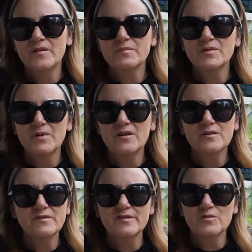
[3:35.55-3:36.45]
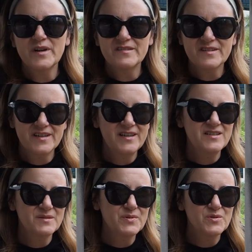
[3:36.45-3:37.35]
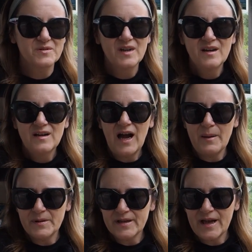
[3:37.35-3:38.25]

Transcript: know, the promoter was always keen to put up and